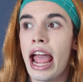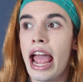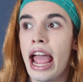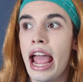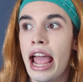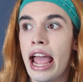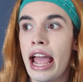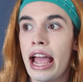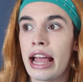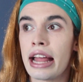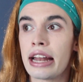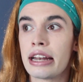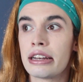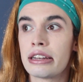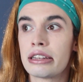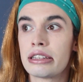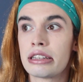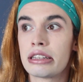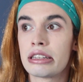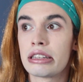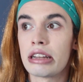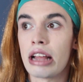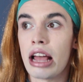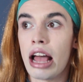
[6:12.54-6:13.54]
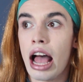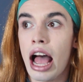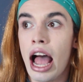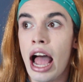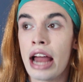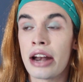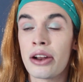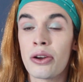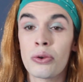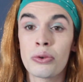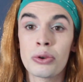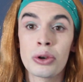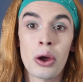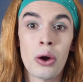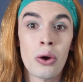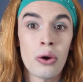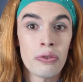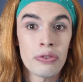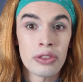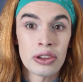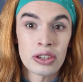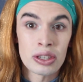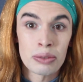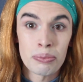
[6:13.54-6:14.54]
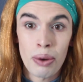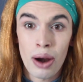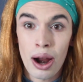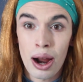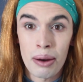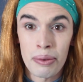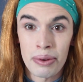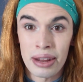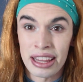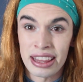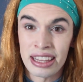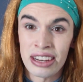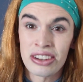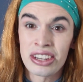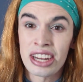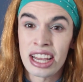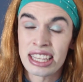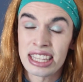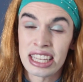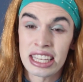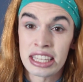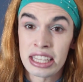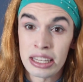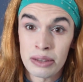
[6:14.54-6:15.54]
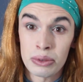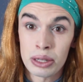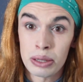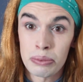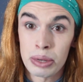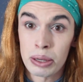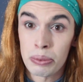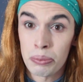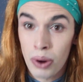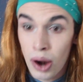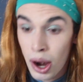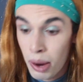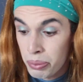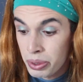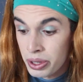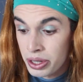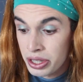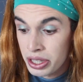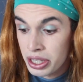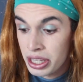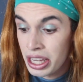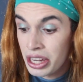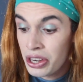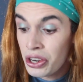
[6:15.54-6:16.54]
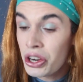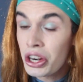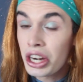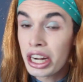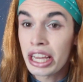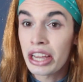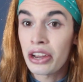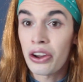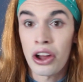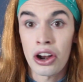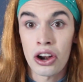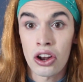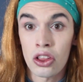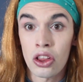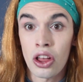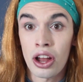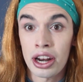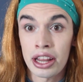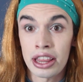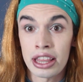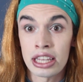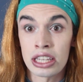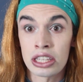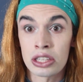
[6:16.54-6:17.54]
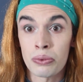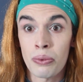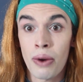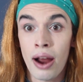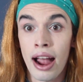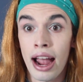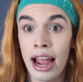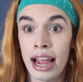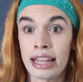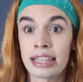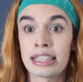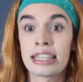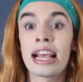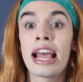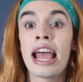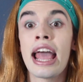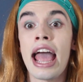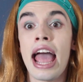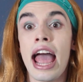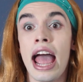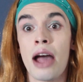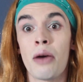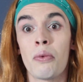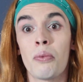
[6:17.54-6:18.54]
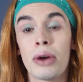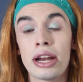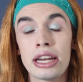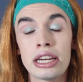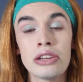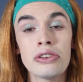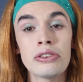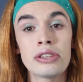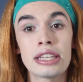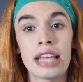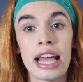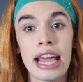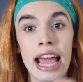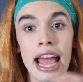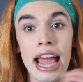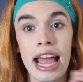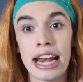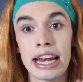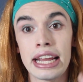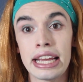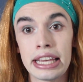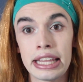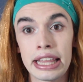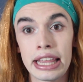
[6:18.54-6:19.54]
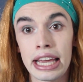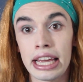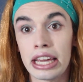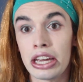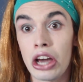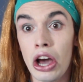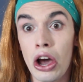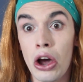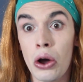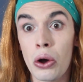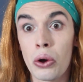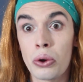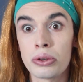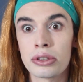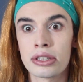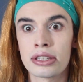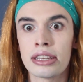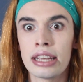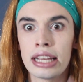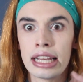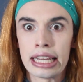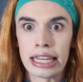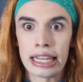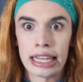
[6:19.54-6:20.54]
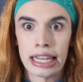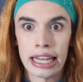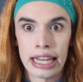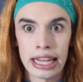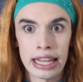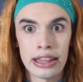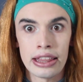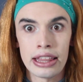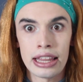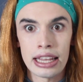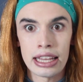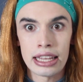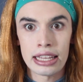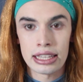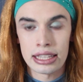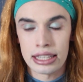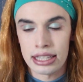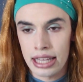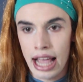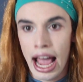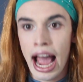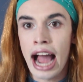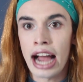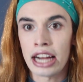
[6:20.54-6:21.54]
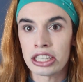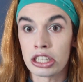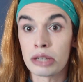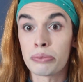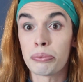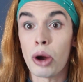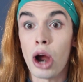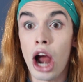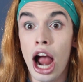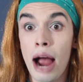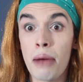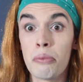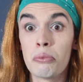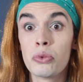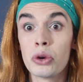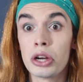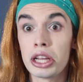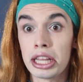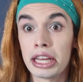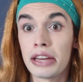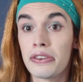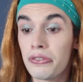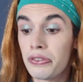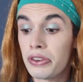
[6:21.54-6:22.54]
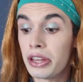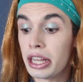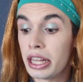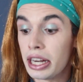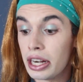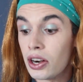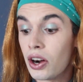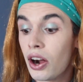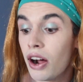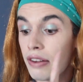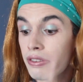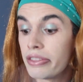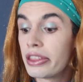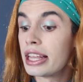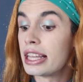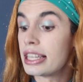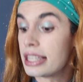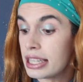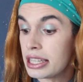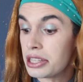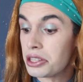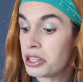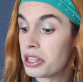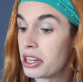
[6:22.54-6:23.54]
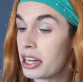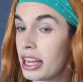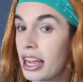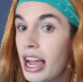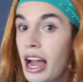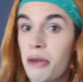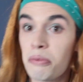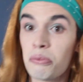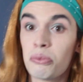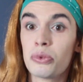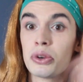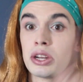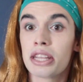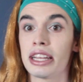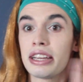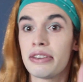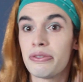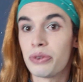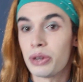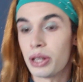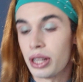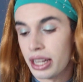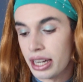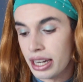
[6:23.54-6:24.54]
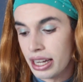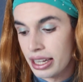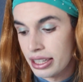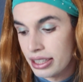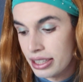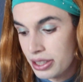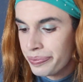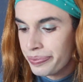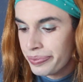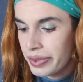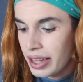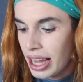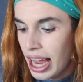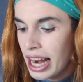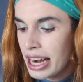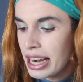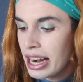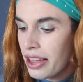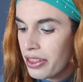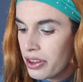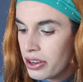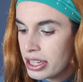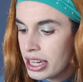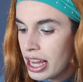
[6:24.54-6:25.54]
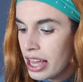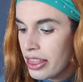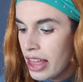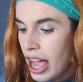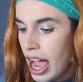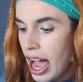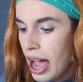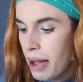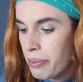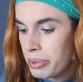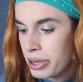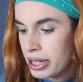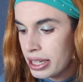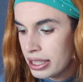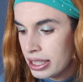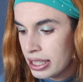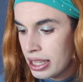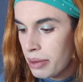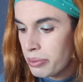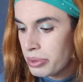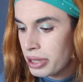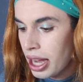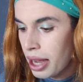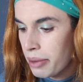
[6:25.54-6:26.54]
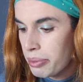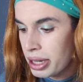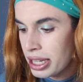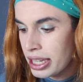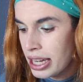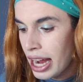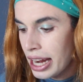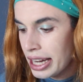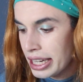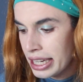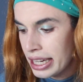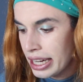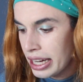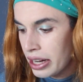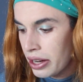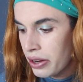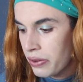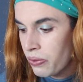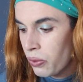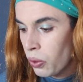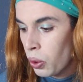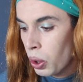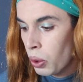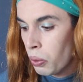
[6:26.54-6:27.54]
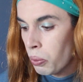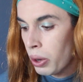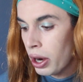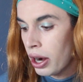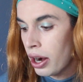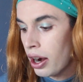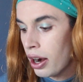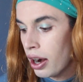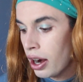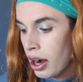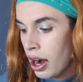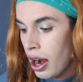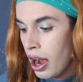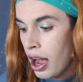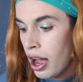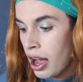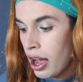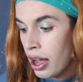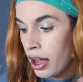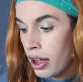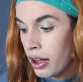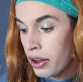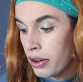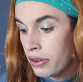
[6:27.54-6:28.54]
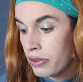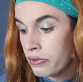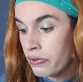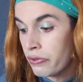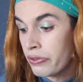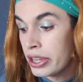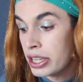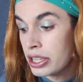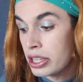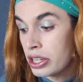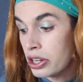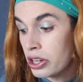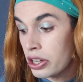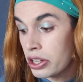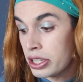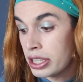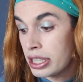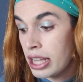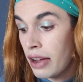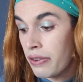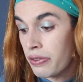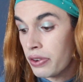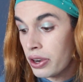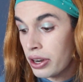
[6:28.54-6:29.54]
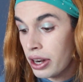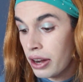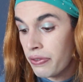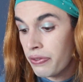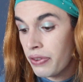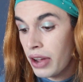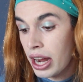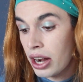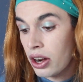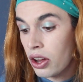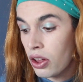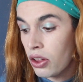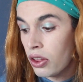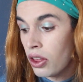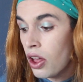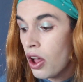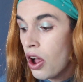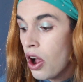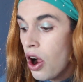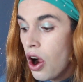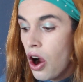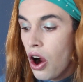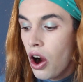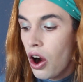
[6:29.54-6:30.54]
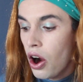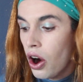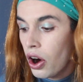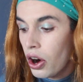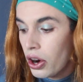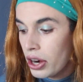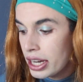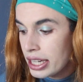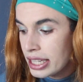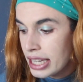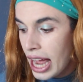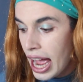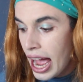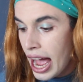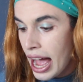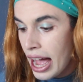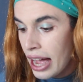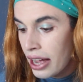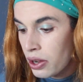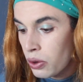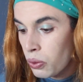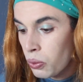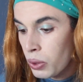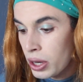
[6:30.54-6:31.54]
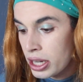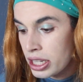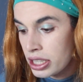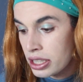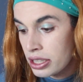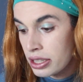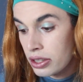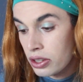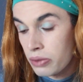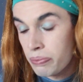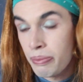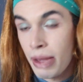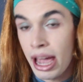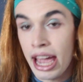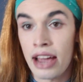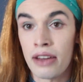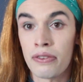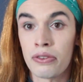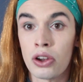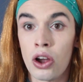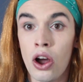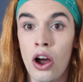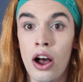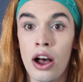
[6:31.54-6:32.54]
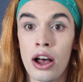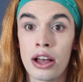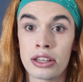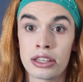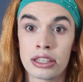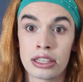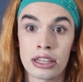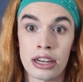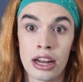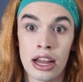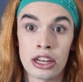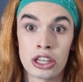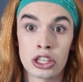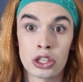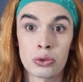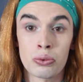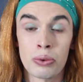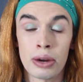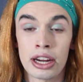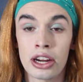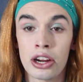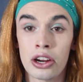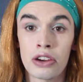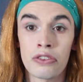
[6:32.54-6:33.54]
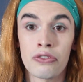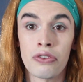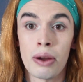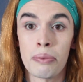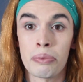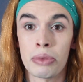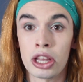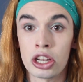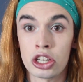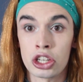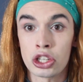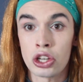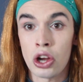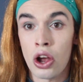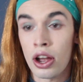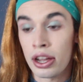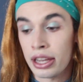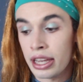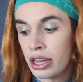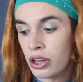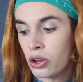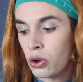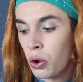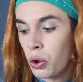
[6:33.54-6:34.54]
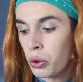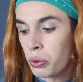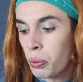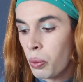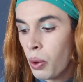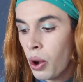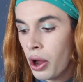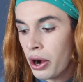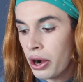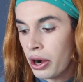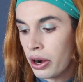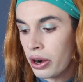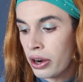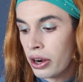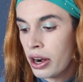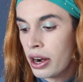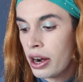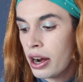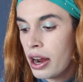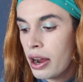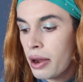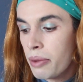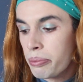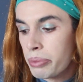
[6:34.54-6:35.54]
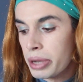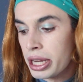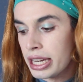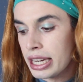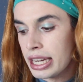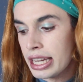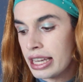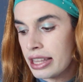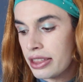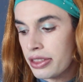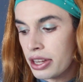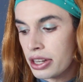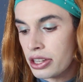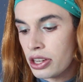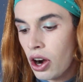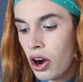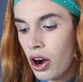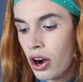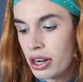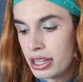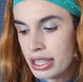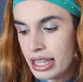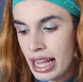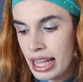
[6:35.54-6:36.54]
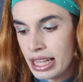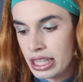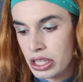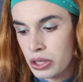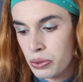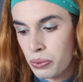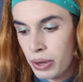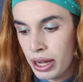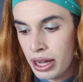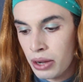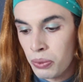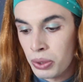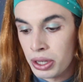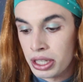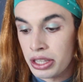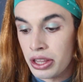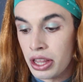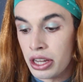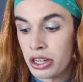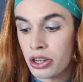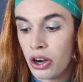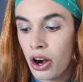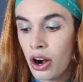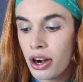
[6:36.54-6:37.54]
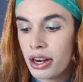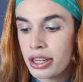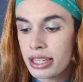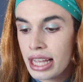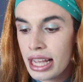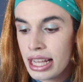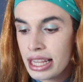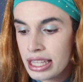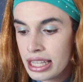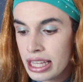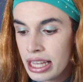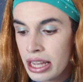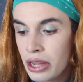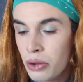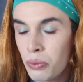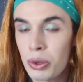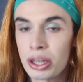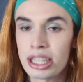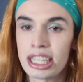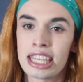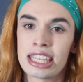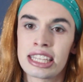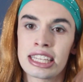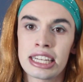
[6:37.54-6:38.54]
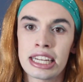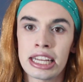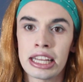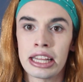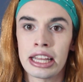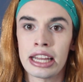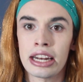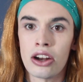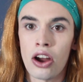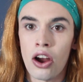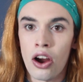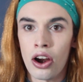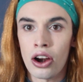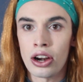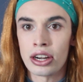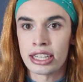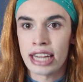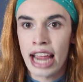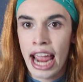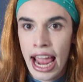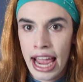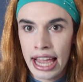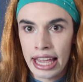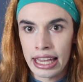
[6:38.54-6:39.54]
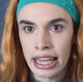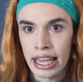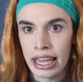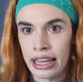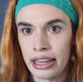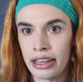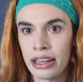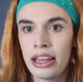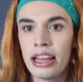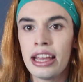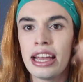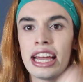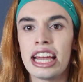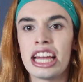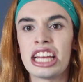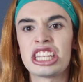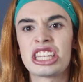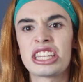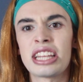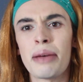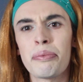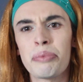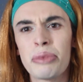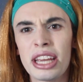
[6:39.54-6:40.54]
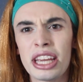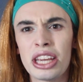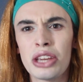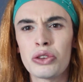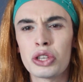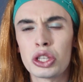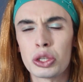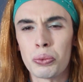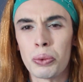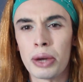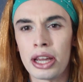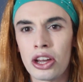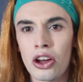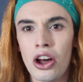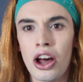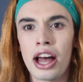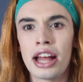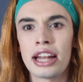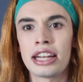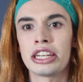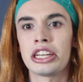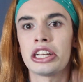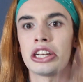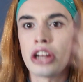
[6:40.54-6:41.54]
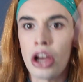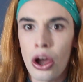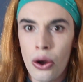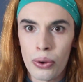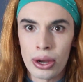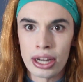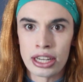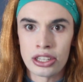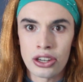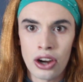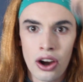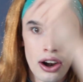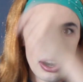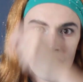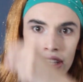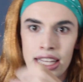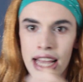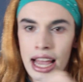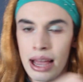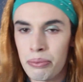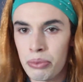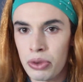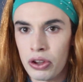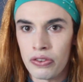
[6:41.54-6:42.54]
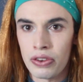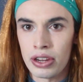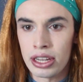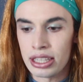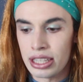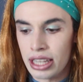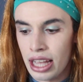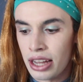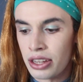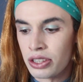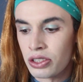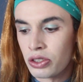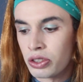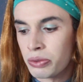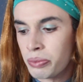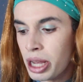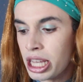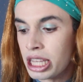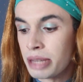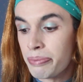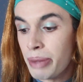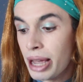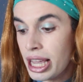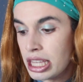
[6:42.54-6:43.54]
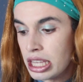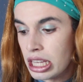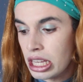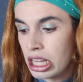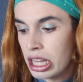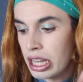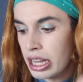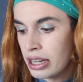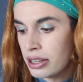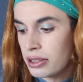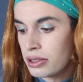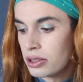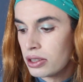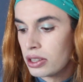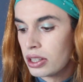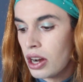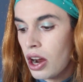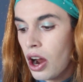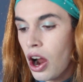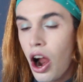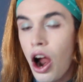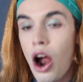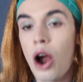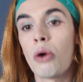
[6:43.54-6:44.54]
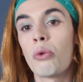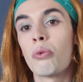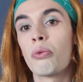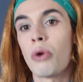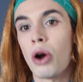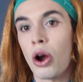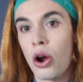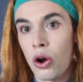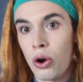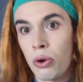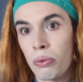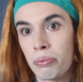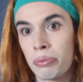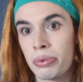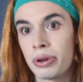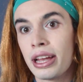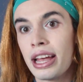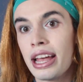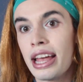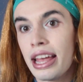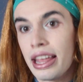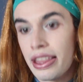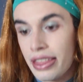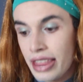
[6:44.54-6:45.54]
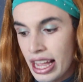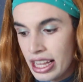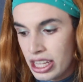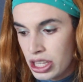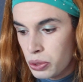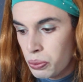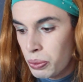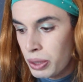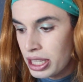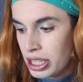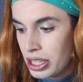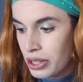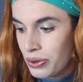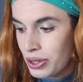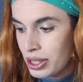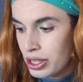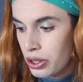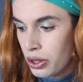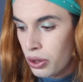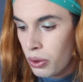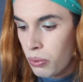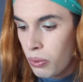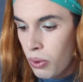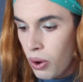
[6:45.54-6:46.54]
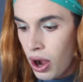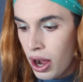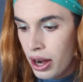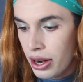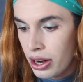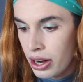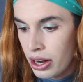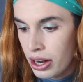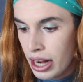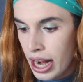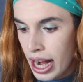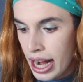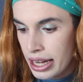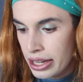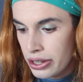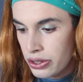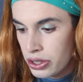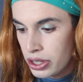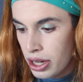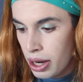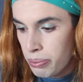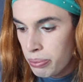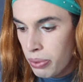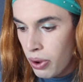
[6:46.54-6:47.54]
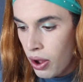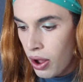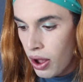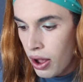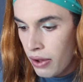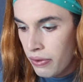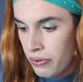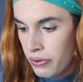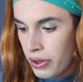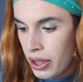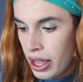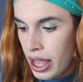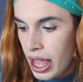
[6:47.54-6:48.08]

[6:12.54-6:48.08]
and I don't know if there doesn't seem to be proper security on a lot of these rides. And when you say anything goes in this action park, I'm really feeling it off this incident. I'm really feeling it. Another death happened sometime in 1984 where a visitor suffered a fatal heart attack, which may have caused a triggered from the shocking cold water beneath the Tarzan swing, which the Tarzan swing was a steel arch hanging, is something you swing on, in Tarzan movies. It's basically a rope that swings you into the water and you jump off.